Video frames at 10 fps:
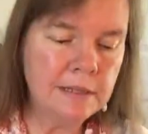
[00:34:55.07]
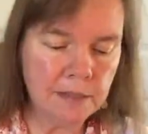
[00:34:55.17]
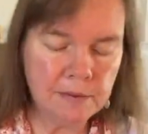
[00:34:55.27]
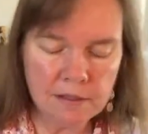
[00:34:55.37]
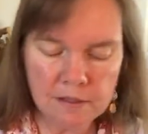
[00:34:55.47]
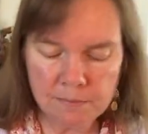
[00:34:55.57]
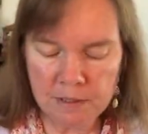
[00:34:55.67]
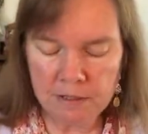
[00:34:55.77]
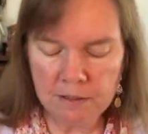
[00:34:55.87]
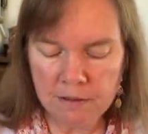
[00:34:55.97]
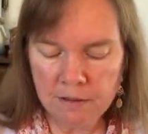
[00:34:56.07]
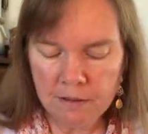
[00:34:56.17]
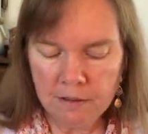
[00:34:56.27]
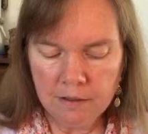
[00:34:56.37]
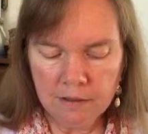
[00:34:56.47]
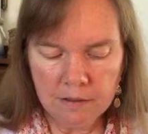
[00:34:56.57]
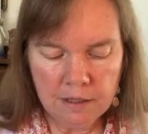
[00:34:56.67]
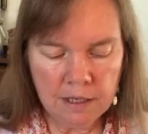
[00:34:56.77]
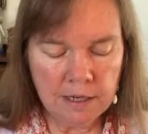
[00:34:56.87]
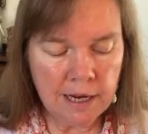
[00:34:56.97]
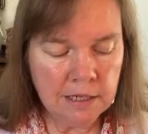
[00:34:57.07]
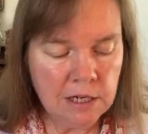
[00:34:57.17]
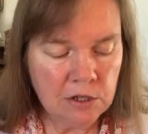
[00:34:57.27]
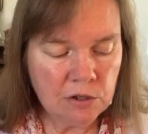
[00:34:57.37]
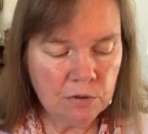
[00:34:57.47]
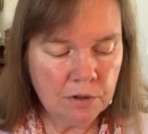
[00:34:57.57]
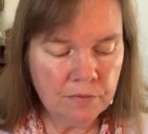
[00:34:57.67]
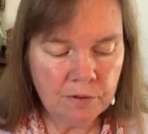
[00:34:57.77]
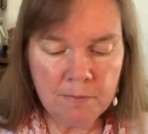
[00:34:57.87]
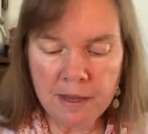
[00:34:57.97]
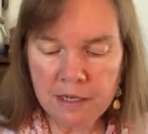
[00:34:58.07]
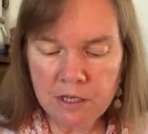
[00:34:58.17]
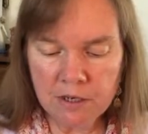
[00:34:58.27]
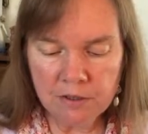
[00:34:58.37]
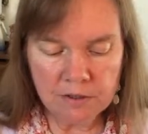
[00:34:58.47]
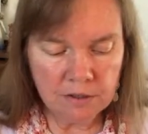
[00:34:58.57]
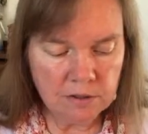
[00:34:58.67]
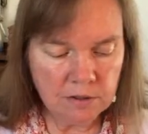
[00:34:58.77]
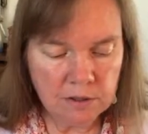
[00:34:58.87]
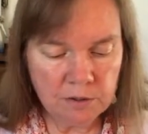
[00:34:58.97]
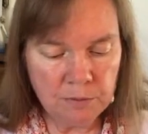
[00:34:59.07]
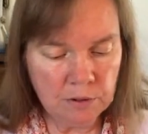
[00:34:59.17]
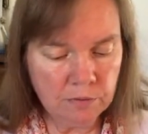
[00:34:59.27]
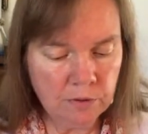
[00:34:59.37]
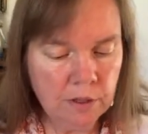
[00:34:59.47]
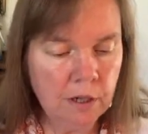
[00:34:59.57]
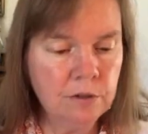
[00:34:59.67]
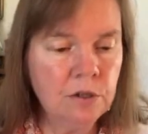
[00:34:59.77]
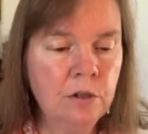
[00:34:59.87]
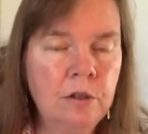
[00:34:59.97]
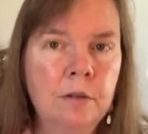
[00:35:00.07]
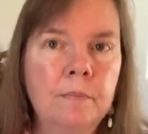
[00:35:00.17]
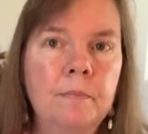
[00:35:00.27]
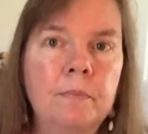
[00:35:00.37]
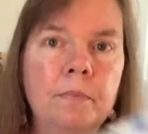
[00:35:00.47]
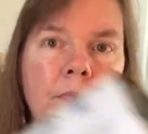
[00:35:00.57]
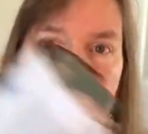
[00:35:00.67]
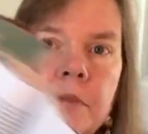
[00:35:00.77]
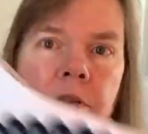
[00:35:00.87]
that. This has been in Annie's store for many years. It's beautiful. Here, I'll show you the